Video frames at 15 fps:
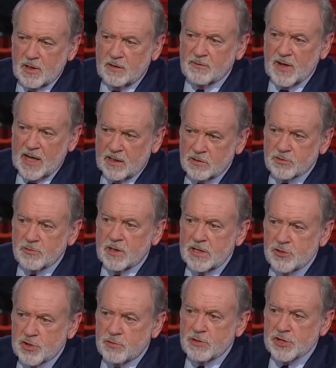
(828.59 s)
of elderly
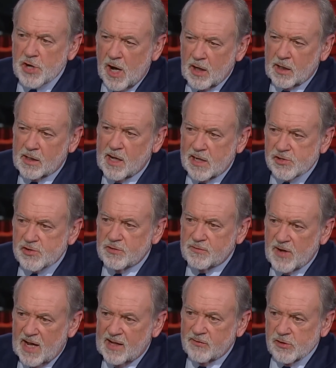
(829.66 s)
Jewish Holocaust
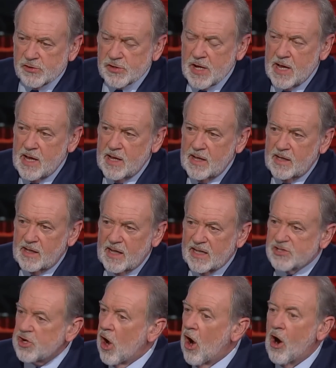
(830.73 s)
survivors.
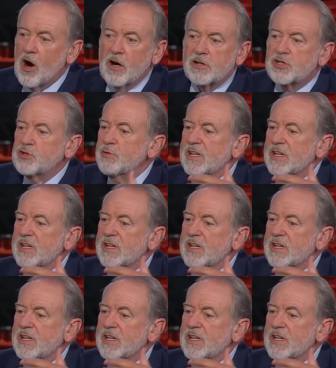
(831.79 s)
It's hard to